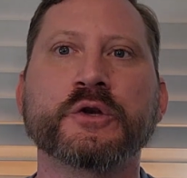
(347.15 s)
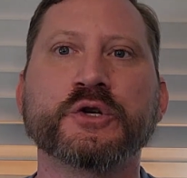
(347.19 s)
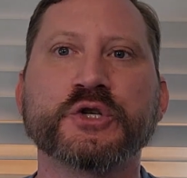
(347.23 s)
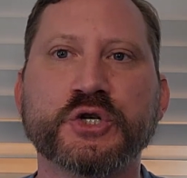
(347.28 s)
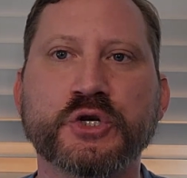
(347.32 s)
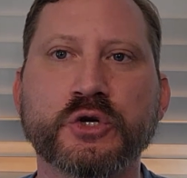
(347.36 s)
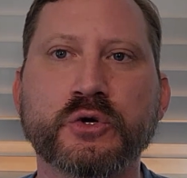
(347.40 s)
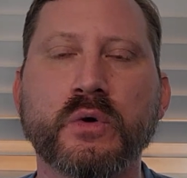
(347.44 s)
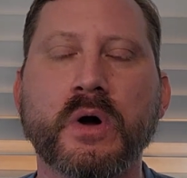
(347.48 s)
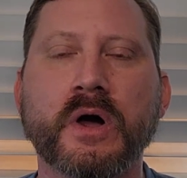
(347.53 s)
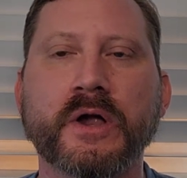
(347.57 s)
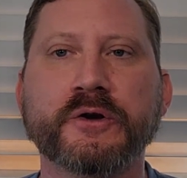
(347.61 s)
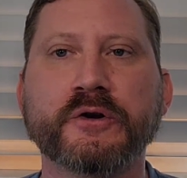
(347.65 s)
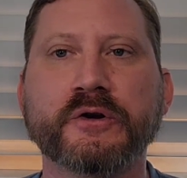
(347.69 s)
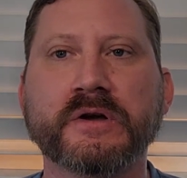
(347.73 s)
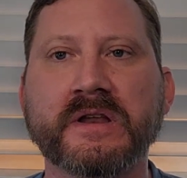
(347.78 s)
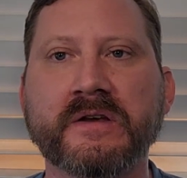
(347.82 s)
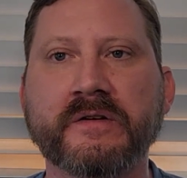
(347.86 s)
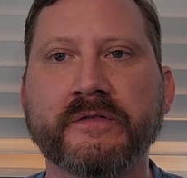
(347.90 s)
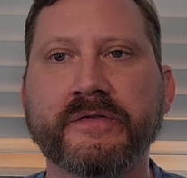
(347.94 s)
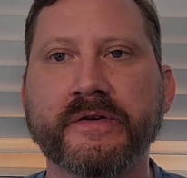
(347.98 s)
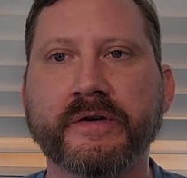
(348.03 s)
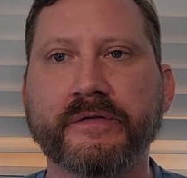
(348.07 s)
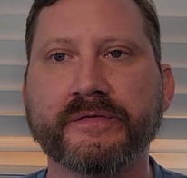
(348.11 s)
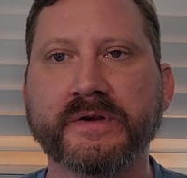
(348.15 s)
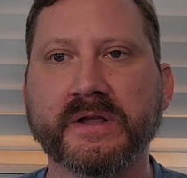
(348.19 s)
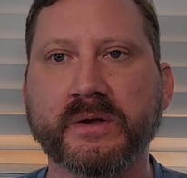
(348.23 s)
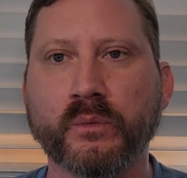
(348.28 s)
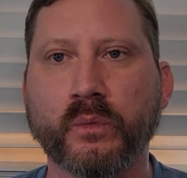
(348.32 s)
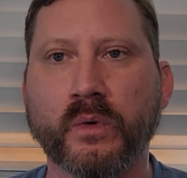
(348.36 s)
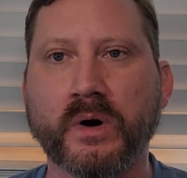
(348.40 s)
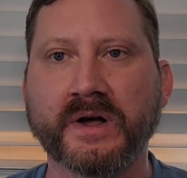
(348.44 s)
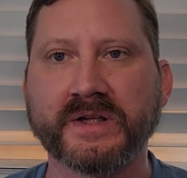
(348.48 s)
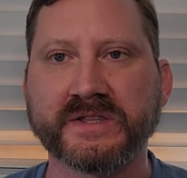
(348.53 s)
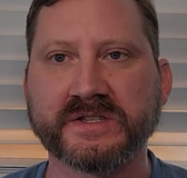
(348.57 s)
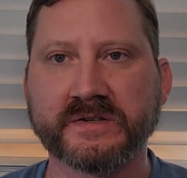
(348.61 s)
250
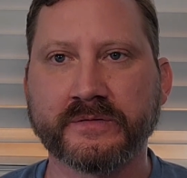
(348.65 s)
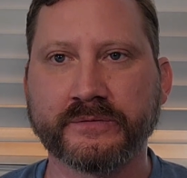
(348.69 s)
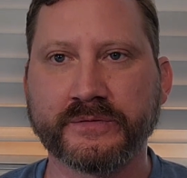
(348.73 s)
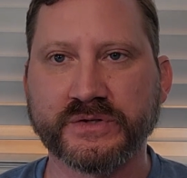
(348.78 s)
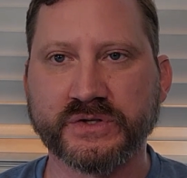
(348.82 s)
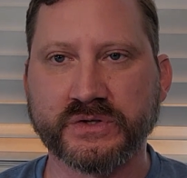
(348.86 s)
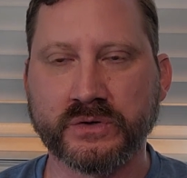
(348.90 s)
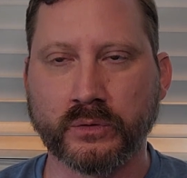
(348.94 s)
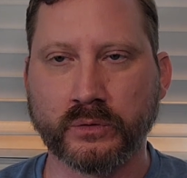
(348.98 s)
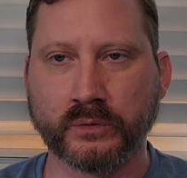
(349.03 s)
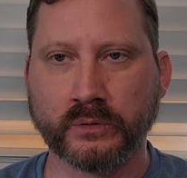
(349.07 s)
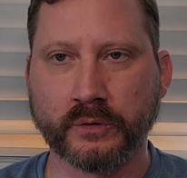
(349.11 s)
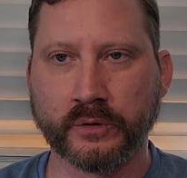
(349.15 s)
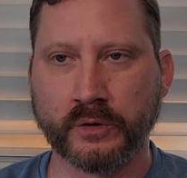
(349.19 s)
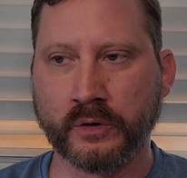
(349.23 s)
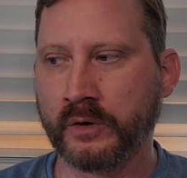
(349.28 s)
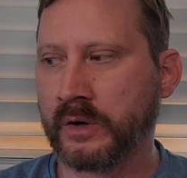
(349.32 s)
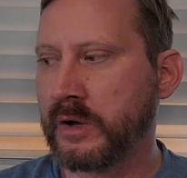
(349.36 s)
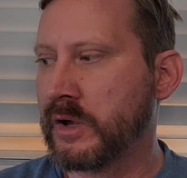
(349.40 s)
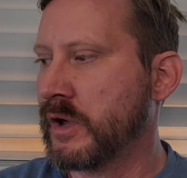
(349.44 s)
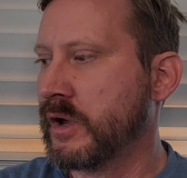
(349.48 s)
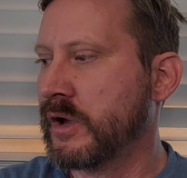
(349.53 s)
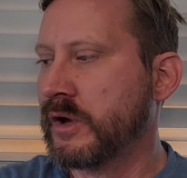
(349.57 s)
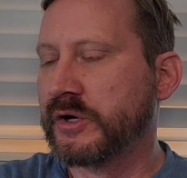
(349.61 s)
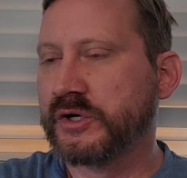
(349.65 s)
watts of solar